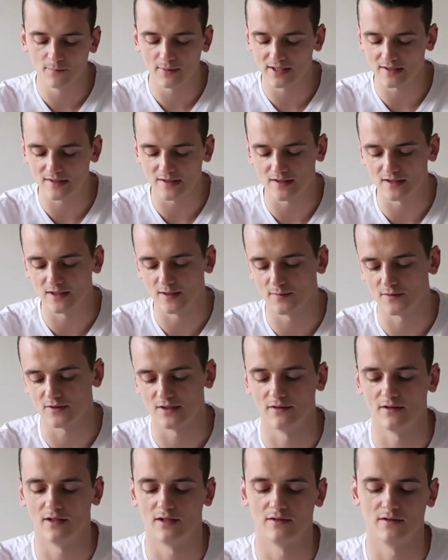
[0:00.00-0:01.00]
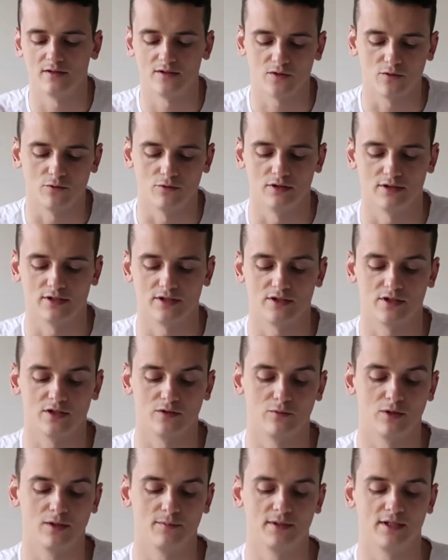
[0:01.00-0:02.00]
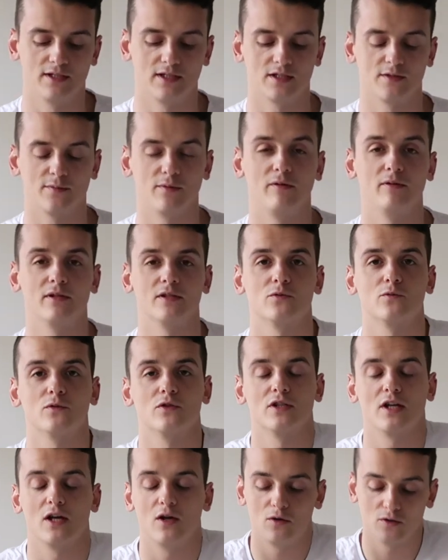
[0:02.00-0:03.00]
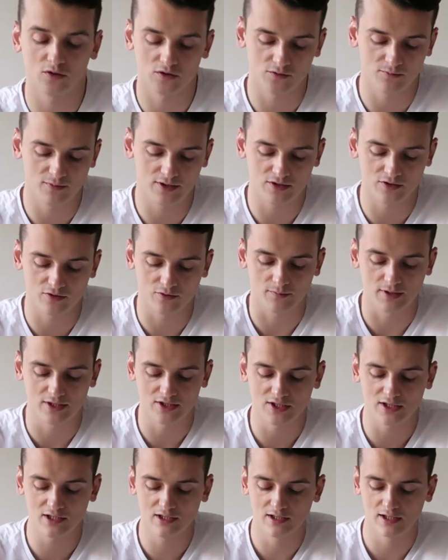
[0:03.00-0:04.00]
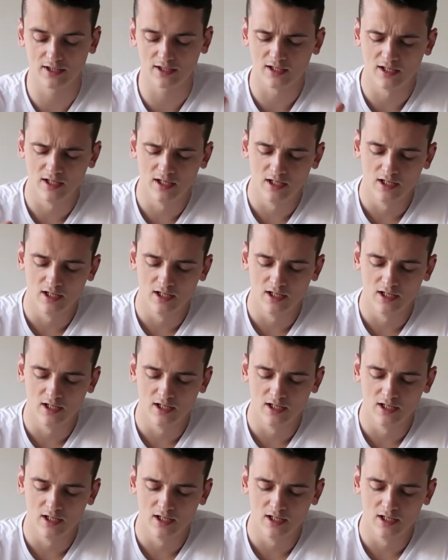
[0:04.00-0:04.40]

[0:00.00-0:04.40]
basic tips, and then these Google Digital Wellbeing experiments, which I also mentioned on my channel, like